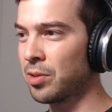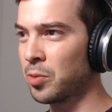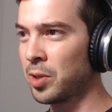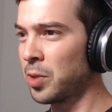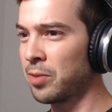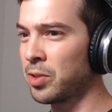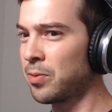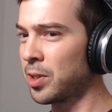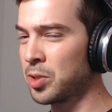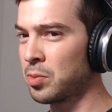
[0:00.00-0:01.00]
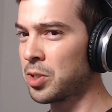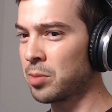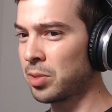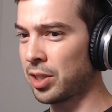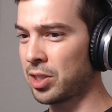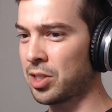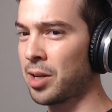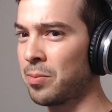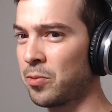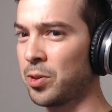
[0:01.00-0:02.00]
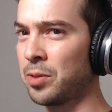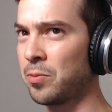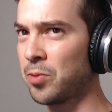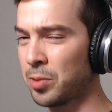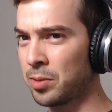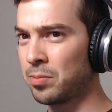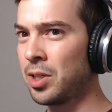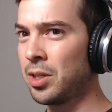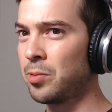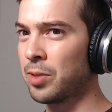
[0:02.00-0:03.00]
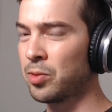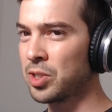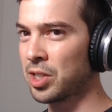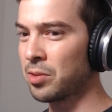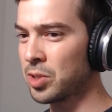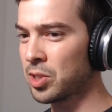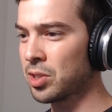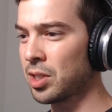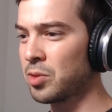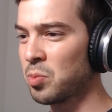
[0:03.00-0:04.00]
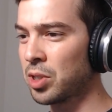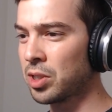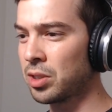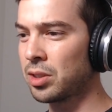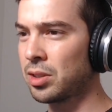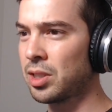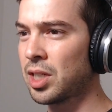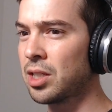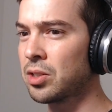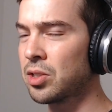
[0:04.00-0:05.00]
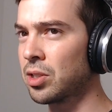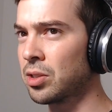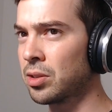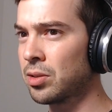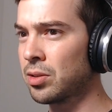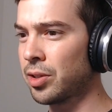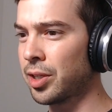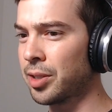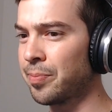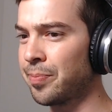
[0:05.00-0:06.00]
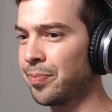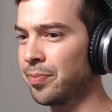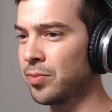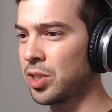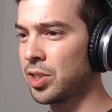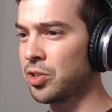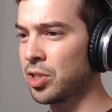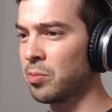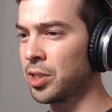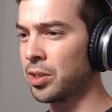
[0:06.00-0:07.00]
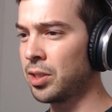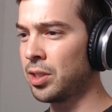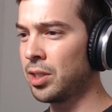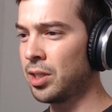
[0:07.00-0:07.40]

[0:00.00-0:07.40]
an hour, wh- whatever I felt was reasonable at the time for, for what, whatever reason I was, I was pretty keen to, um, to teach someone.